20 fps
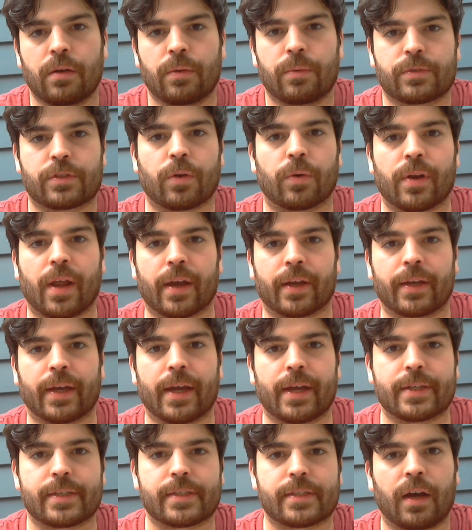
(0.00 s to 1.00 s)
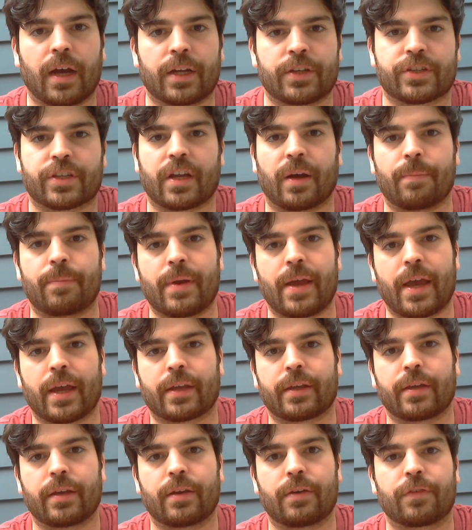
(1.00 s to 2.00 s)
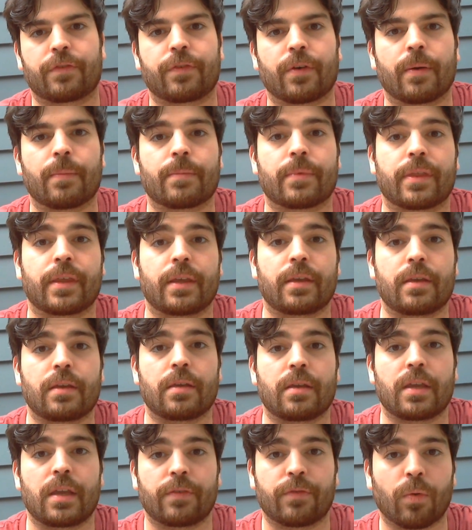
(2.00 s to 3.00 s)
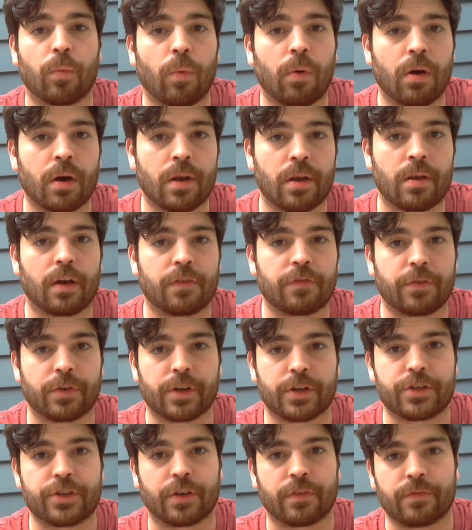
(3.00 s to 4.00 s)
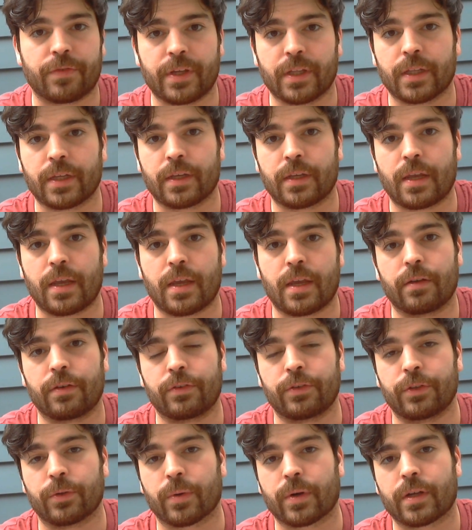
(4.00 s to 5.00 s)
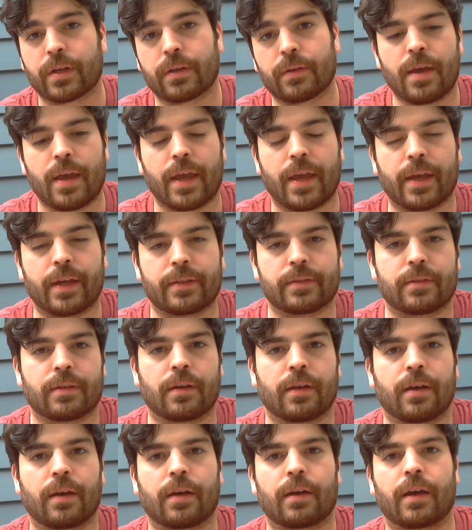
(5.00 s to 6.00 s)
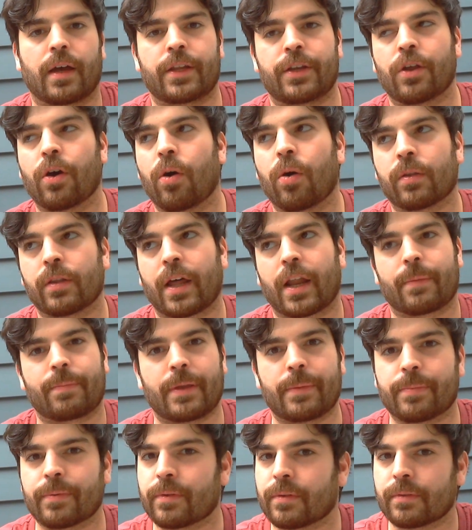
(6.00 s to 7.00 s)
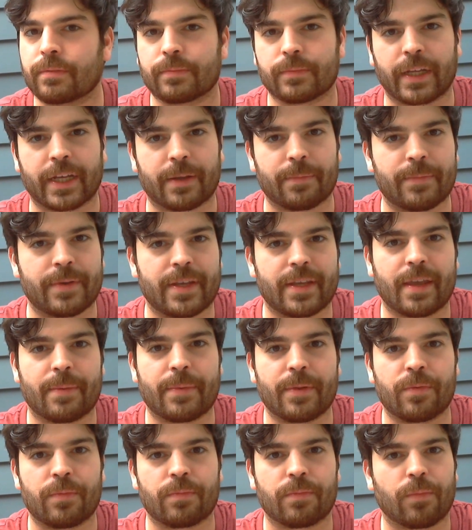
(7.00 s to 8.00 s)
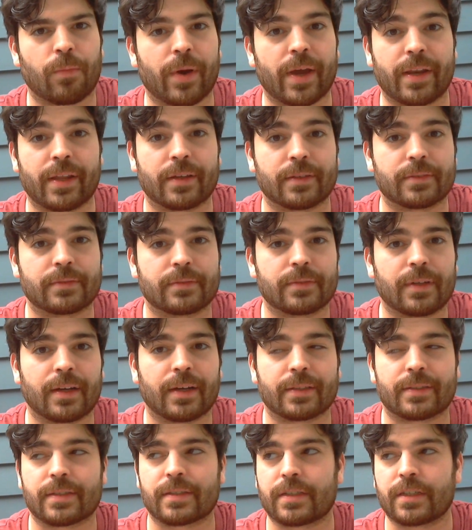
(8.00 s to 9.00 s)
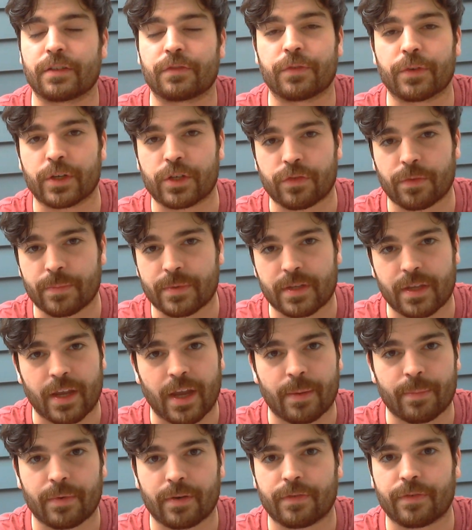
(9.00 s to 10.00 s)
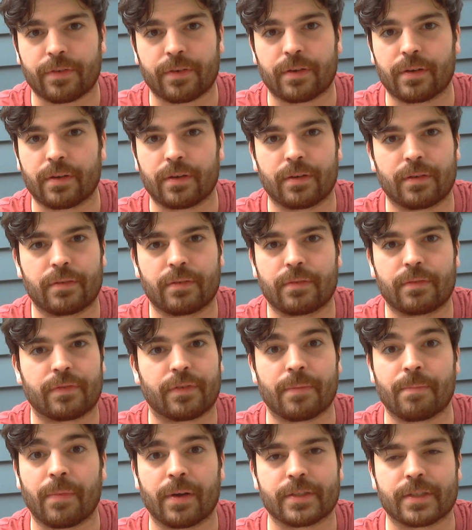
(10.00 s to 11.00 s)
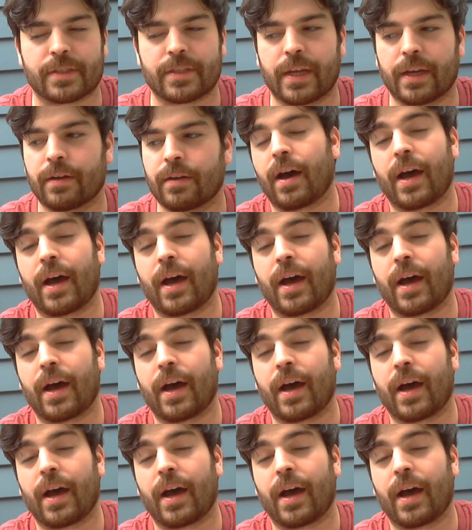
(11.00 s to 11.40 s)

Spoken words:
What's going on, guys? I just got back from the EVA1 footage unveiling in New York, and I know a lot of people like me have been waiting to see footage from this camera for months now.